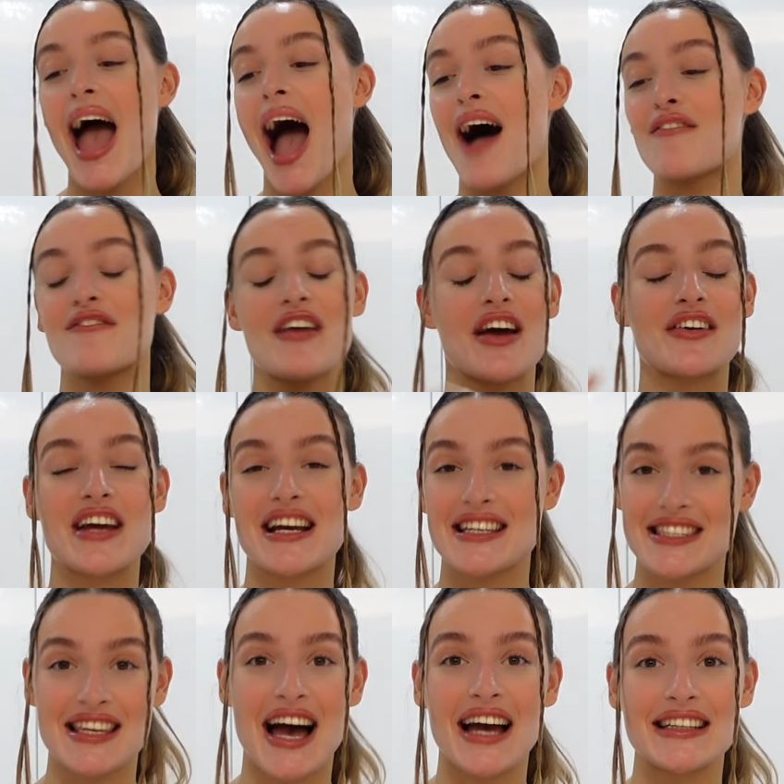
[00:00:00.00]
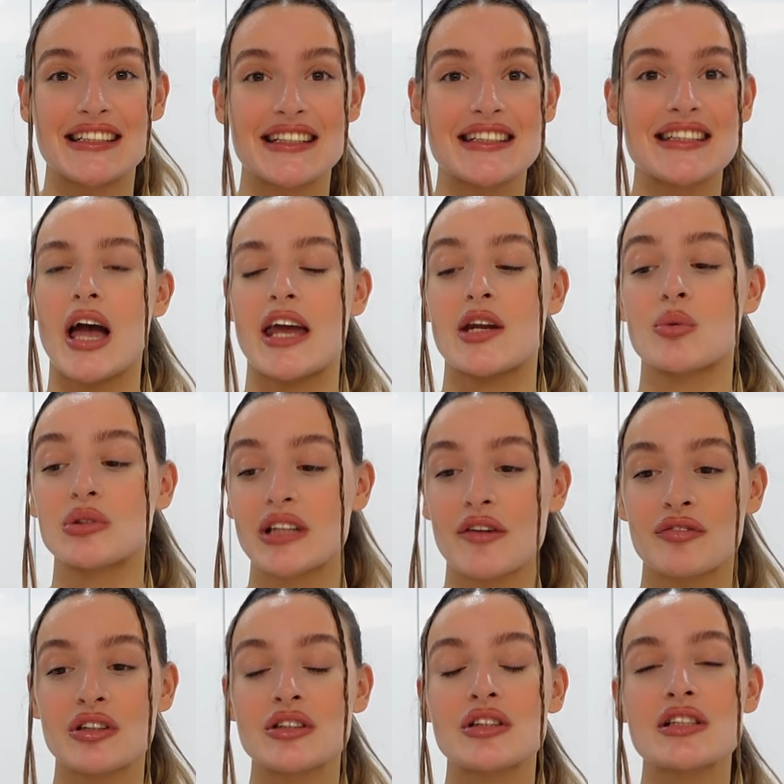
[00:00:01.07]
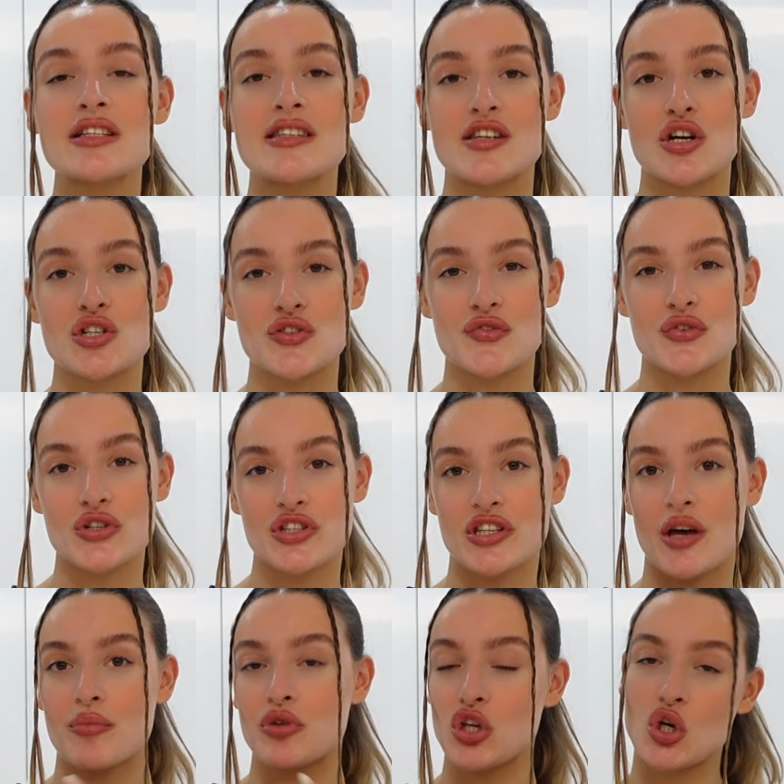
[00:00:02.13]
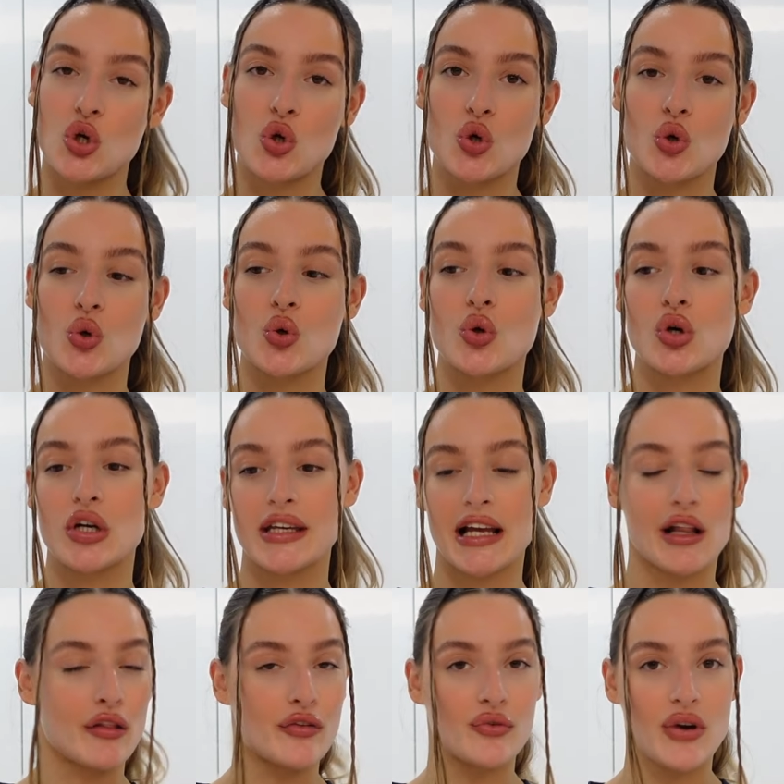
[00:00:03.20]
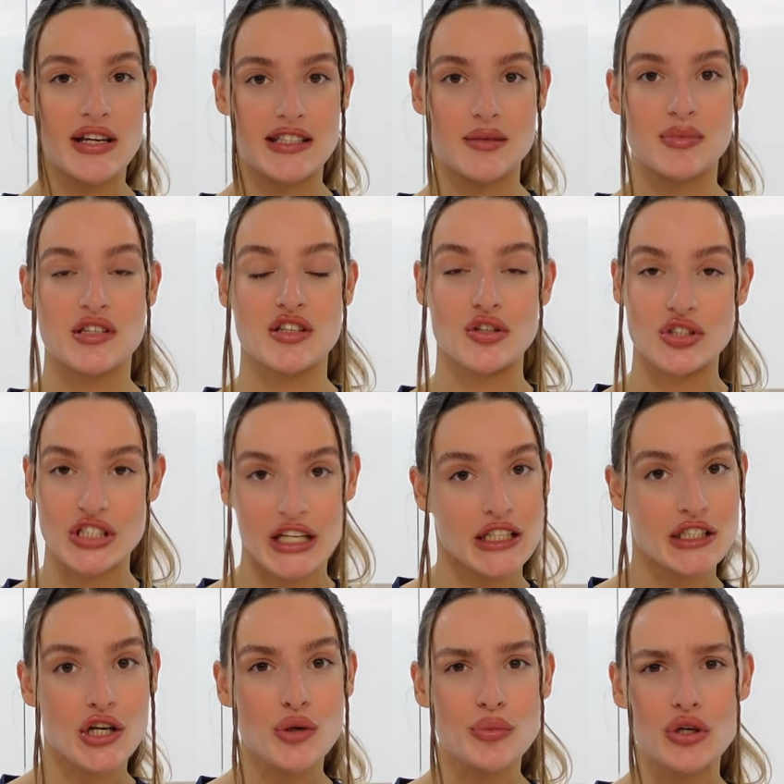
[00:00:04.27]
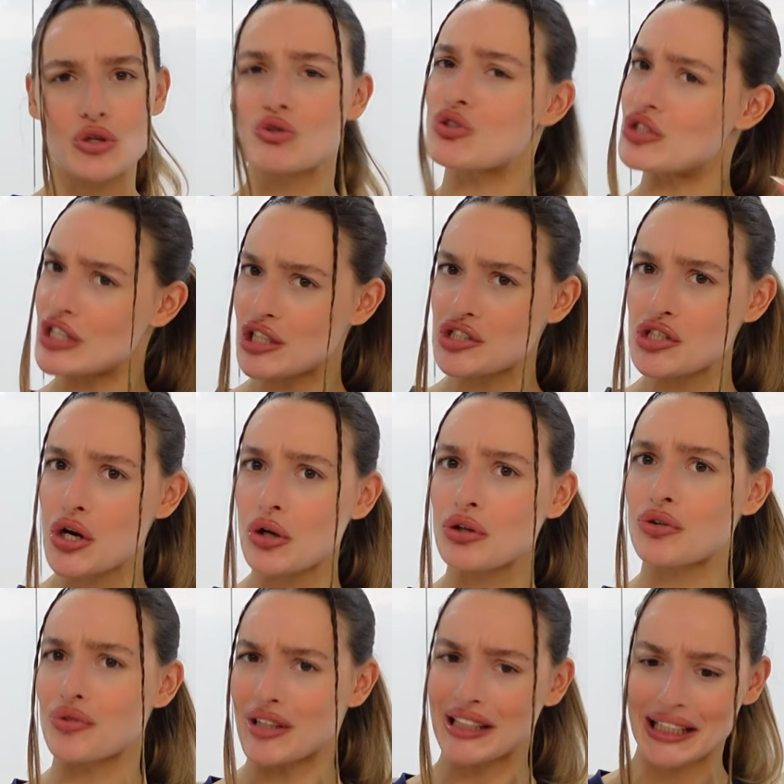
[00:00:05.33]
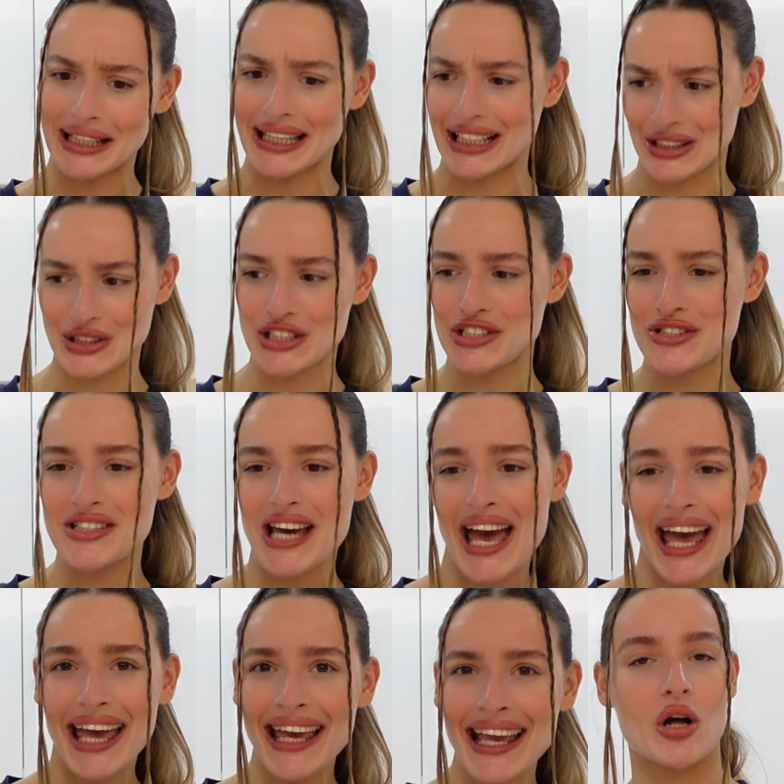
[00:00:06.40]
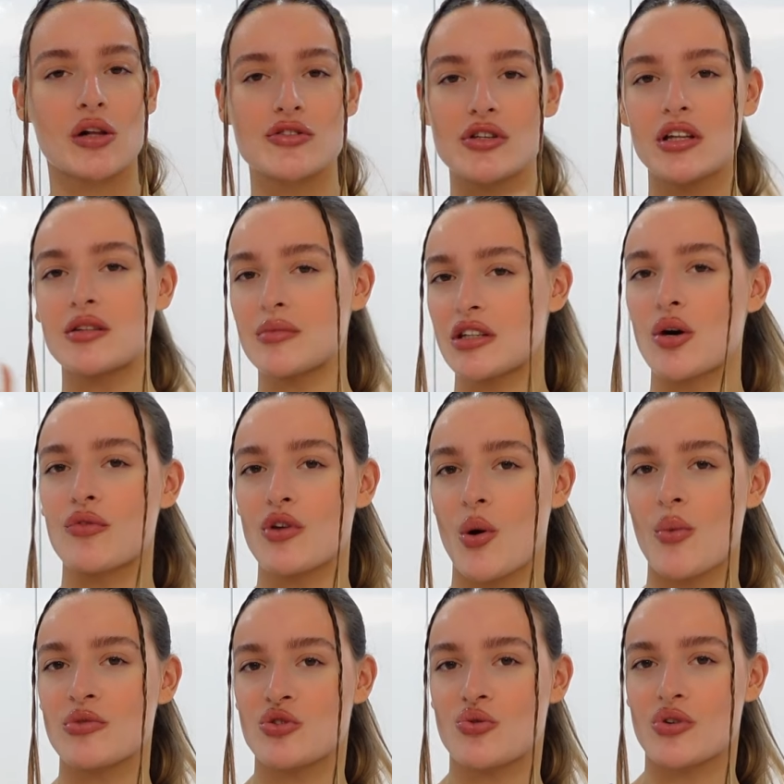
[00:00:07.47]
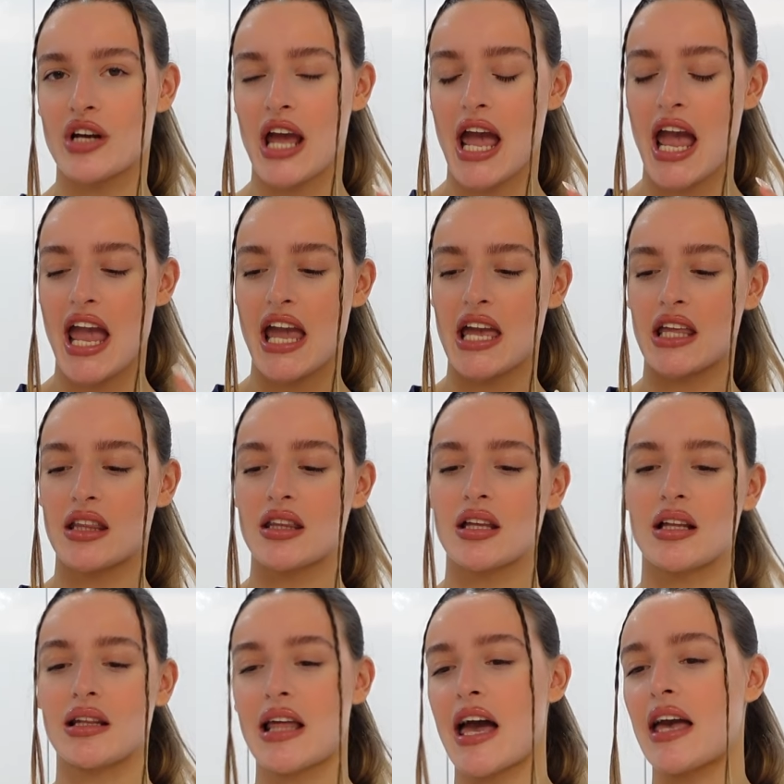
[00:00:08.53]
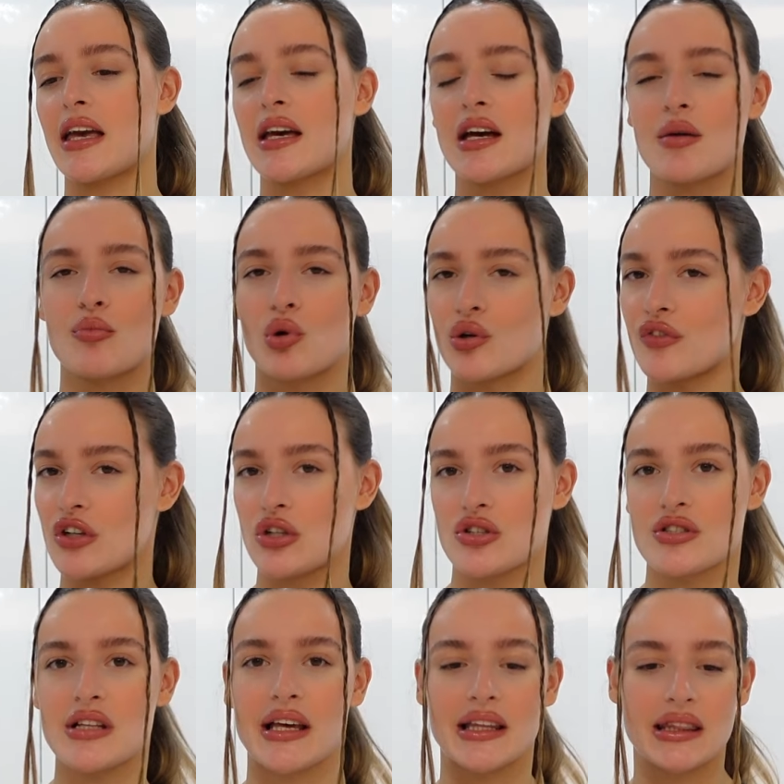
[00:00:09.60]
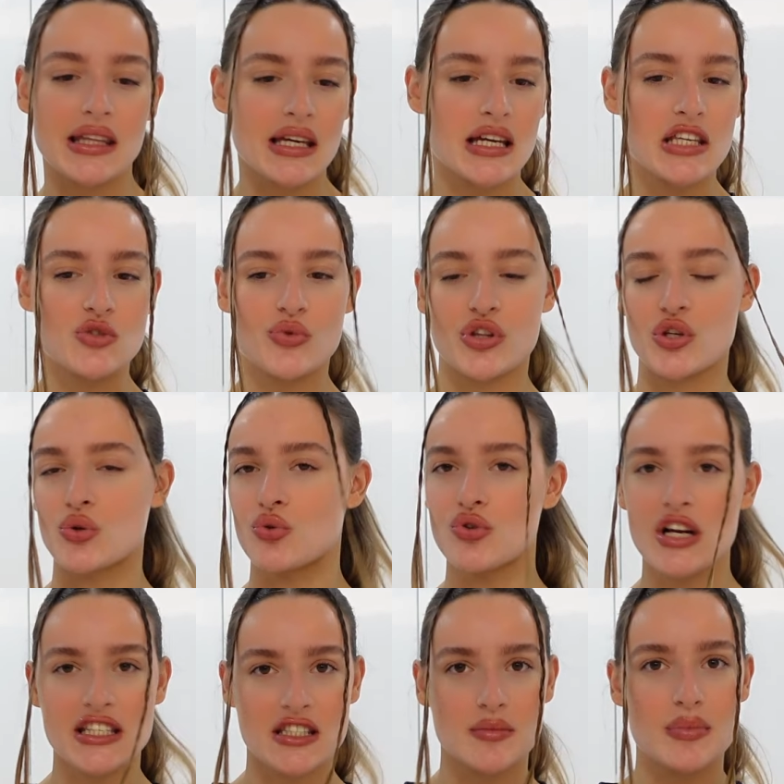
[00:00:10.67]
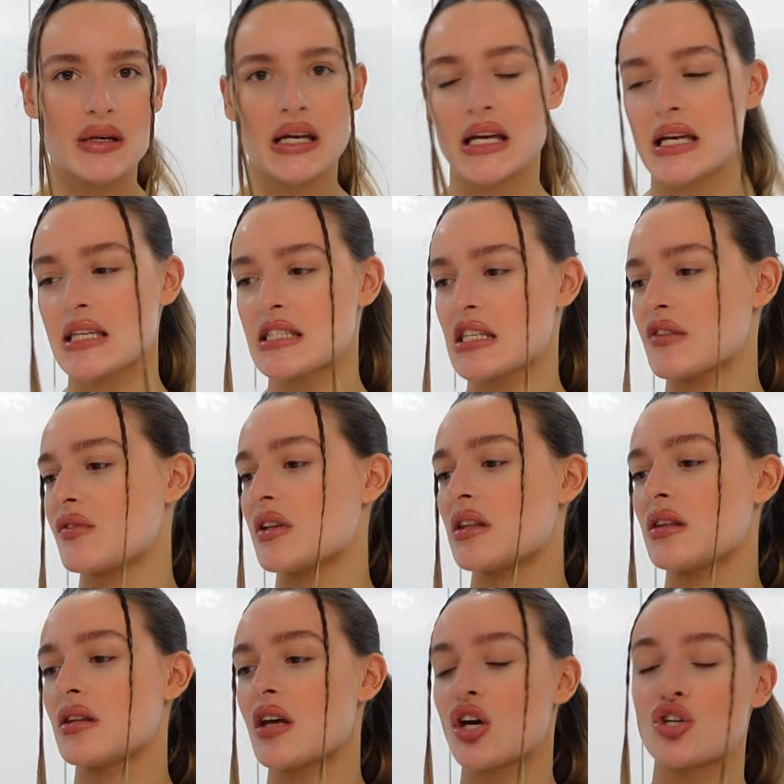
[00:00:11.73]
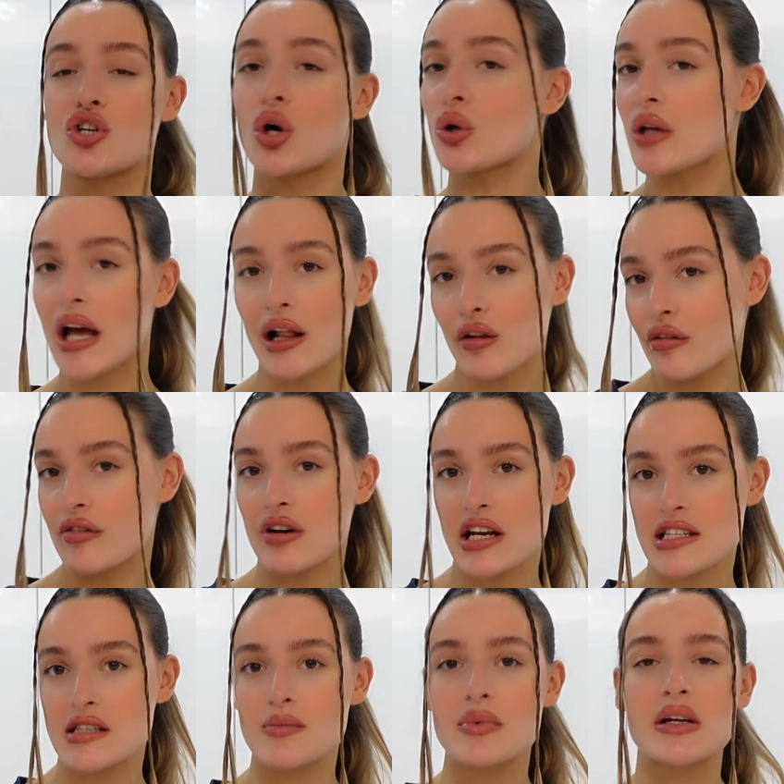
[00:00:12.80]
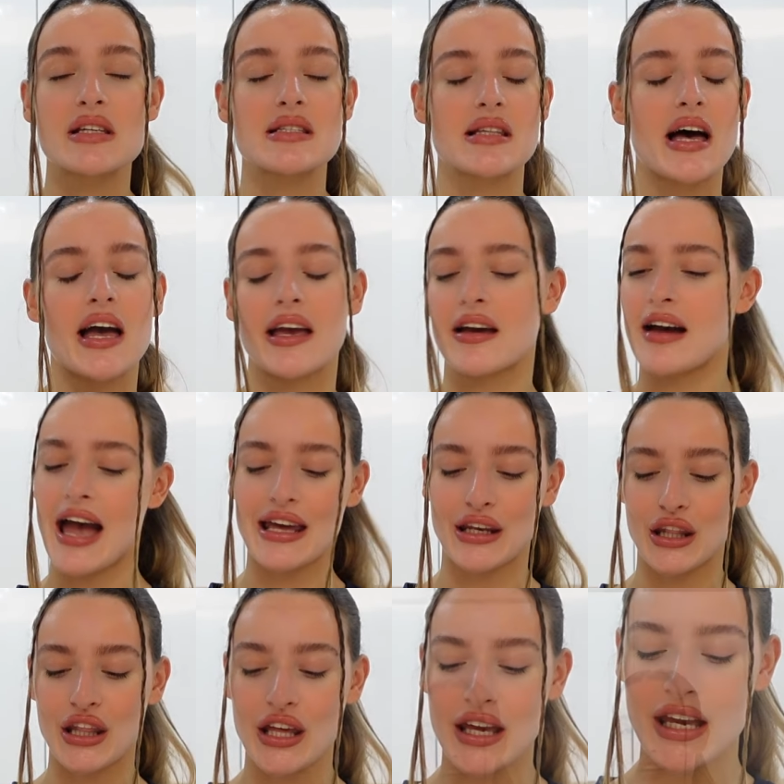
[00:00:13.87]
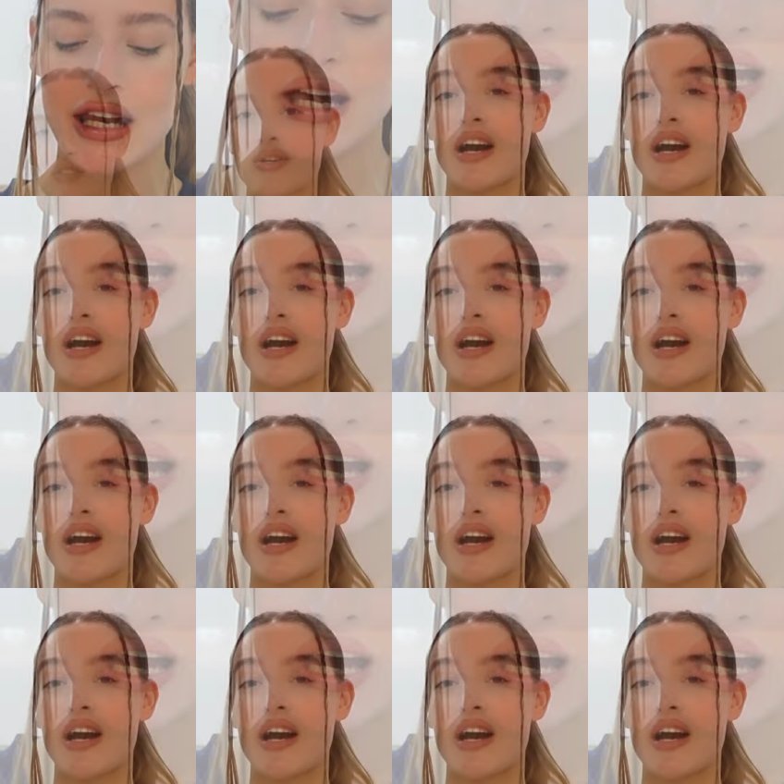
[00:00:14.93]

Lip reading: I'm very excited and I would definitely search for some new healthy recipes on TikTok because TikTok really killed it today. Also let me know if you want to create like more videos like these with new recipes, even non-healthy recipes, like anything.